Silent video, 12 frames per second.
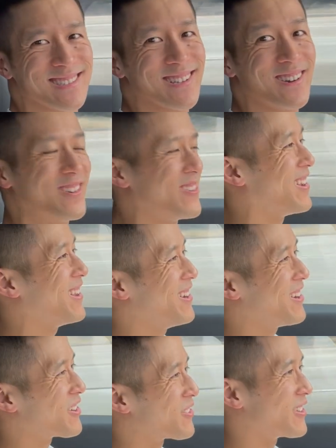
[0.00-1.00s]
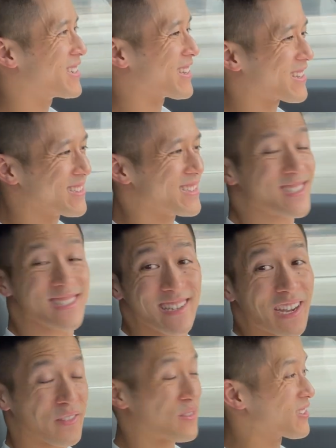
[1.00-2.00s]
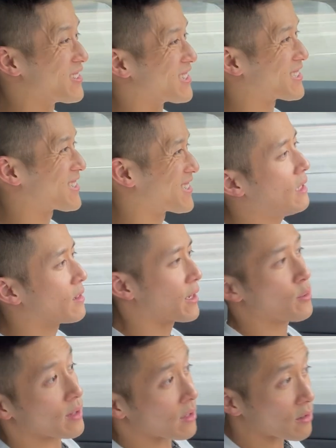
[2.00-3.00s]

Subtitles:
so ridiculously effortless. Like with other